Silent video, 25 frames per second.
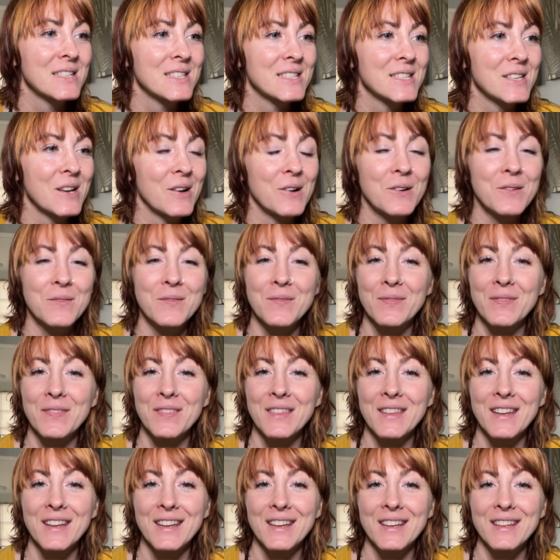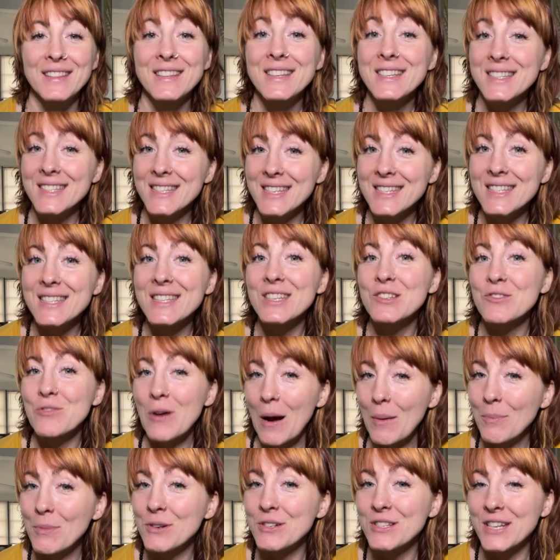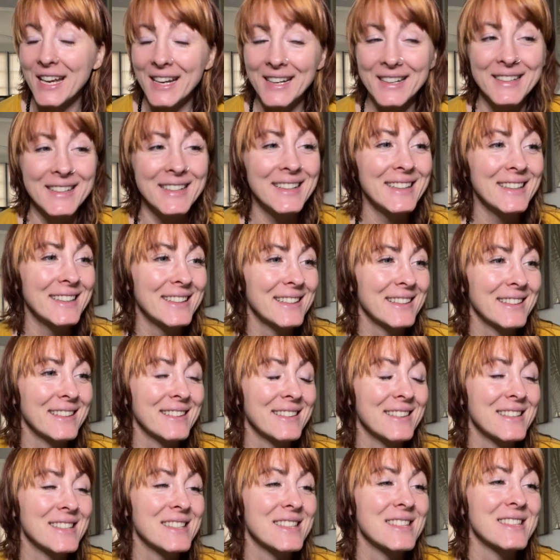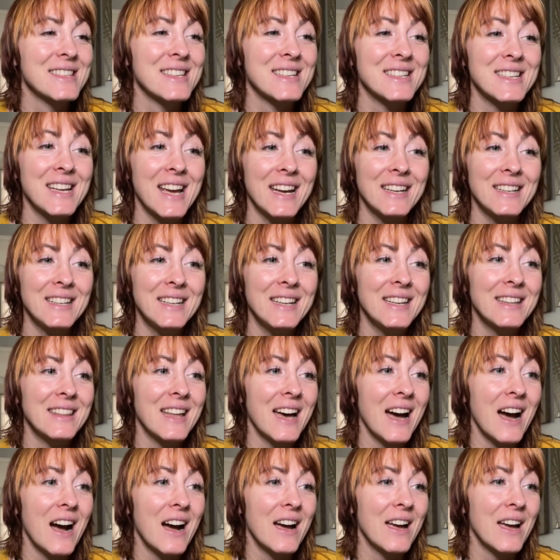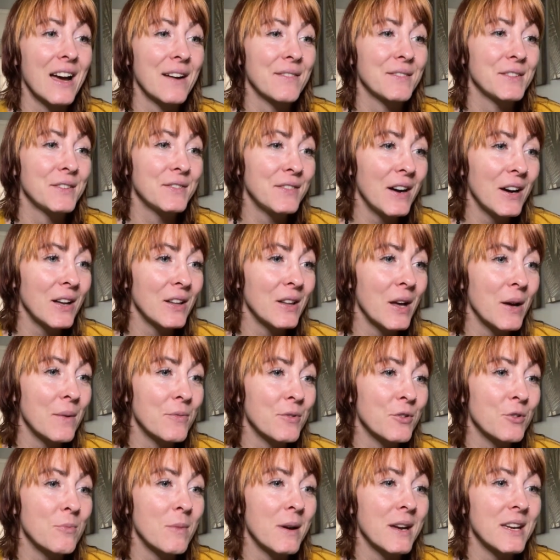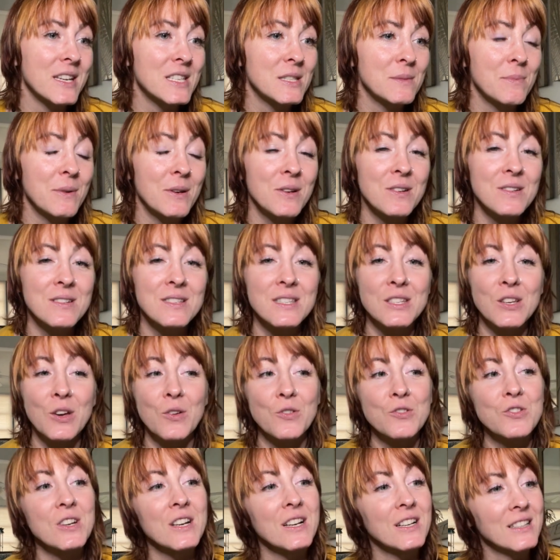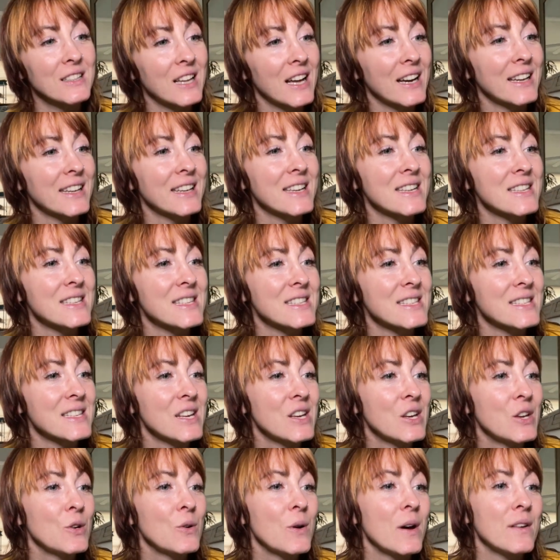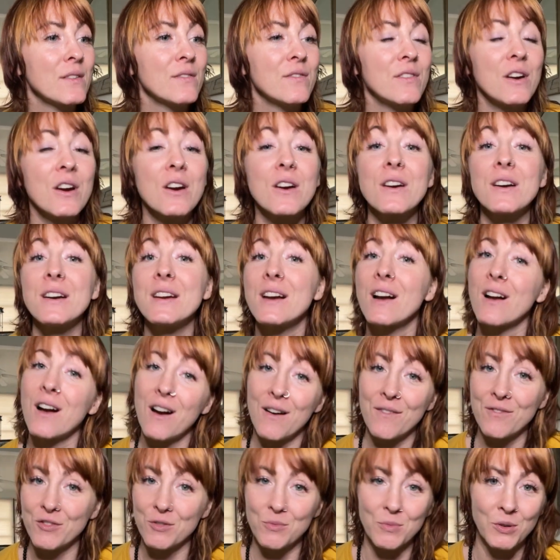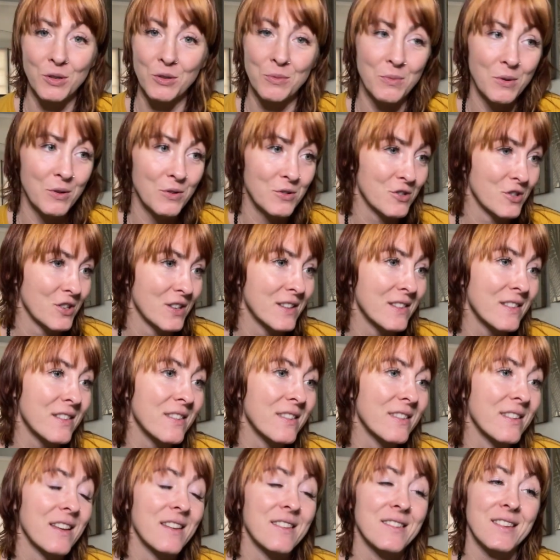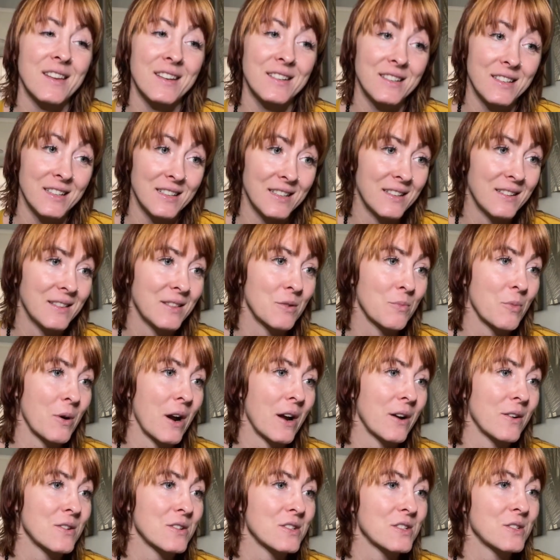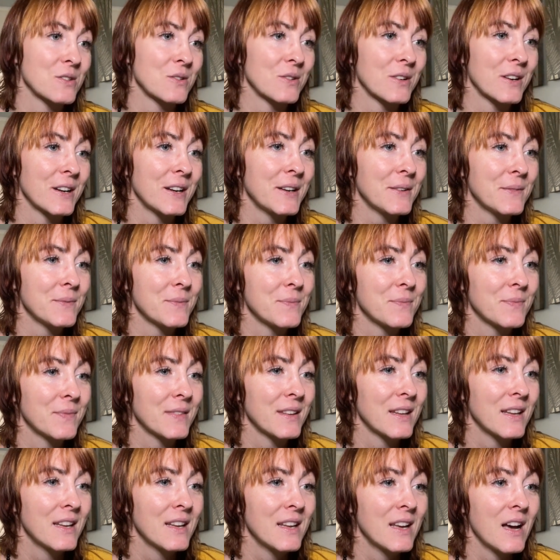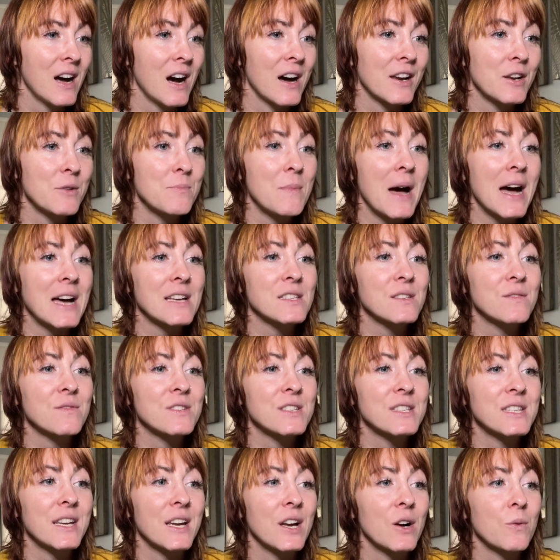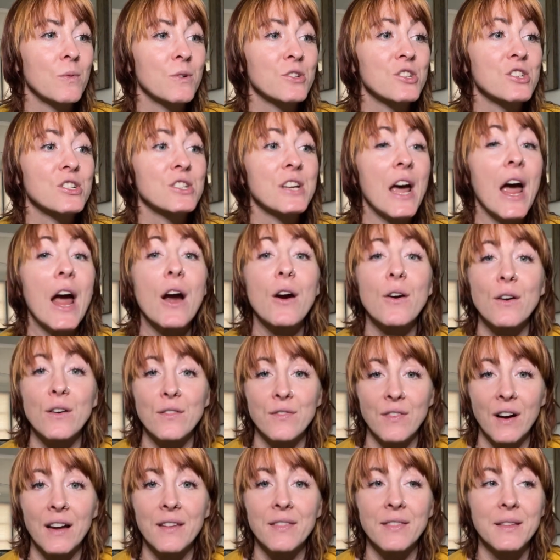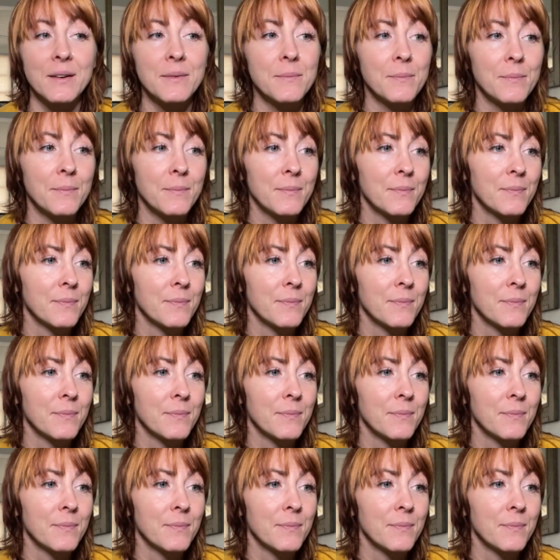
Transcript: So this is the dropper technique. This is a technique that I have developed through my experience coaching clients who had very uncomfortable emotions, as I did in the prior story, on a massive scale, which terrified them.